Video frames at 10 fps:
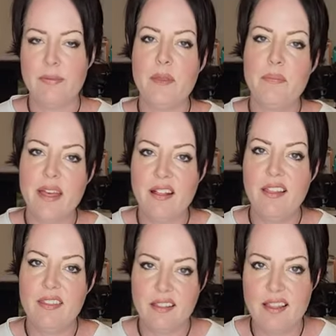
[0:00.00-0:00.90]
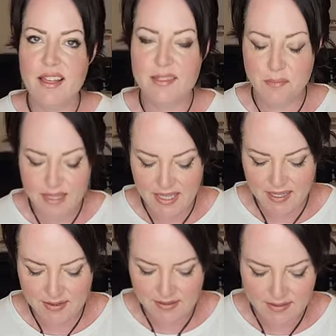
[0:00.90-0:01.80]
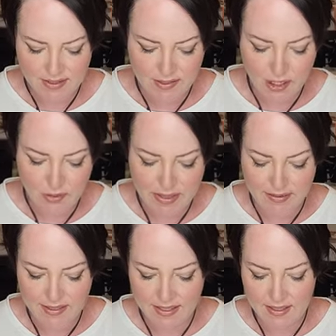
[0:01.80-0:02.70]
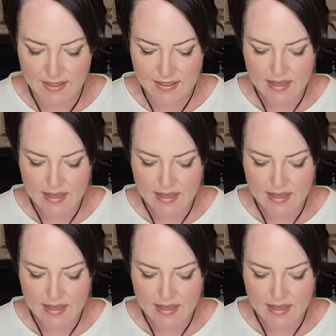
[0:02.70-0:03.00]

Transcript: The bell and the last bead, sorry about that.